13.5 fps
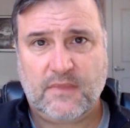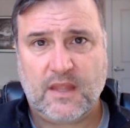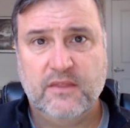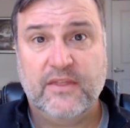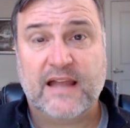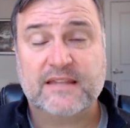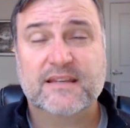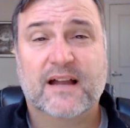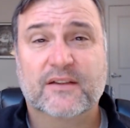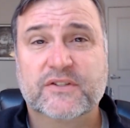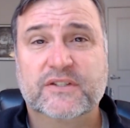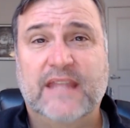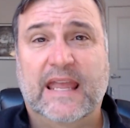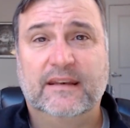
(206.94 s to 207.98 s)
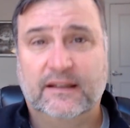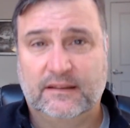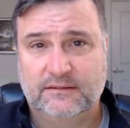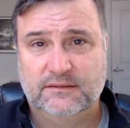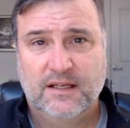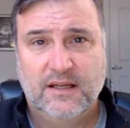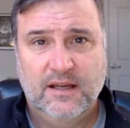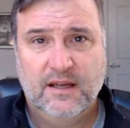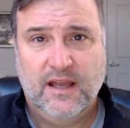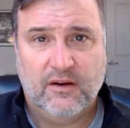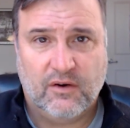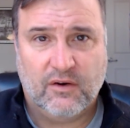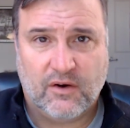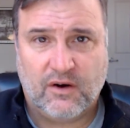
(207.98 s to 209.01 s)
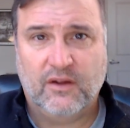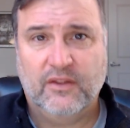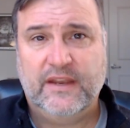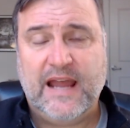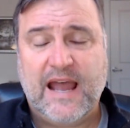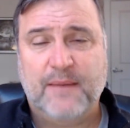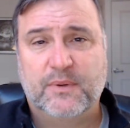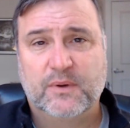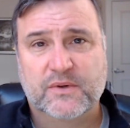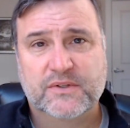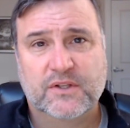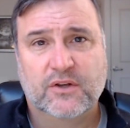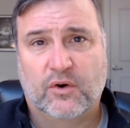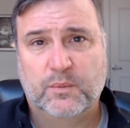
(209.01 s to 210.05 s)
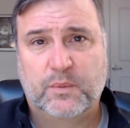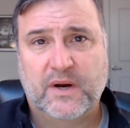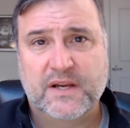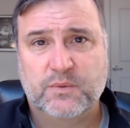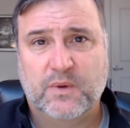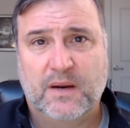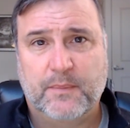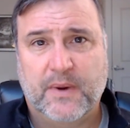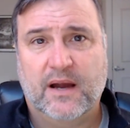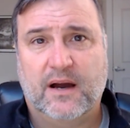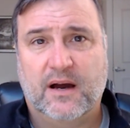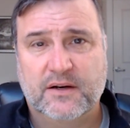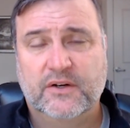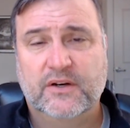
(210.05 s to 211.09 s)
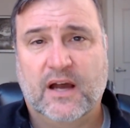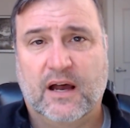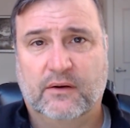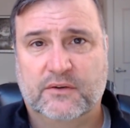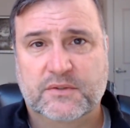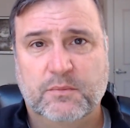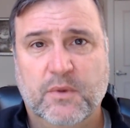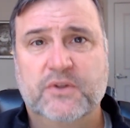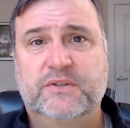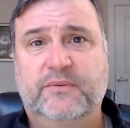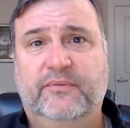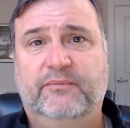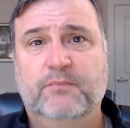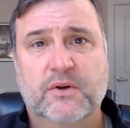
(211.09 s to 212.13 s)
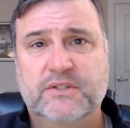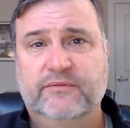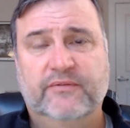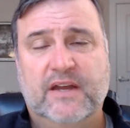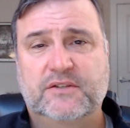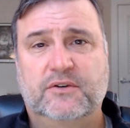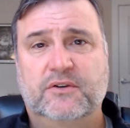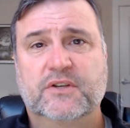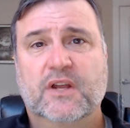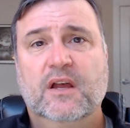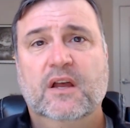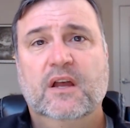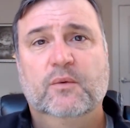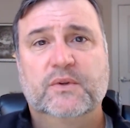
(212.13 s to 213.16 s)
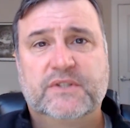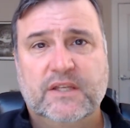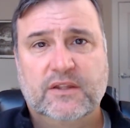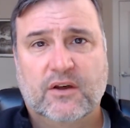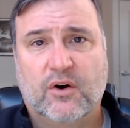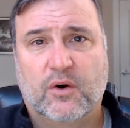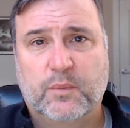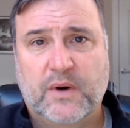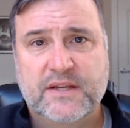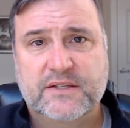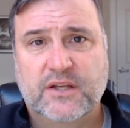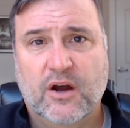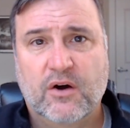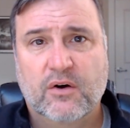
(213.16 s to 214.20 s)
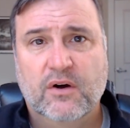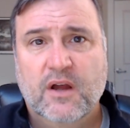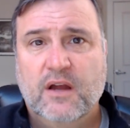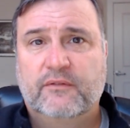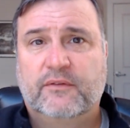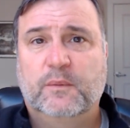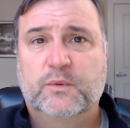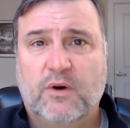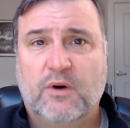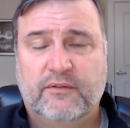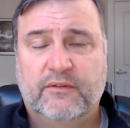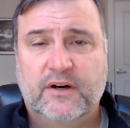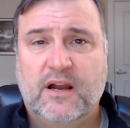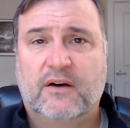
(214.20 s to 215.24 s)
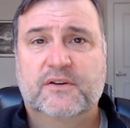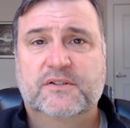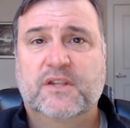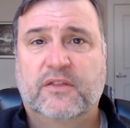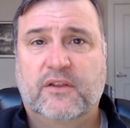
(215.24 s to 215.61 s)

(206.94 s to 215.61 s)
That's outstanding. All that happened was the gold price went up by $100. Most most investors would see the gold price go from $1200 to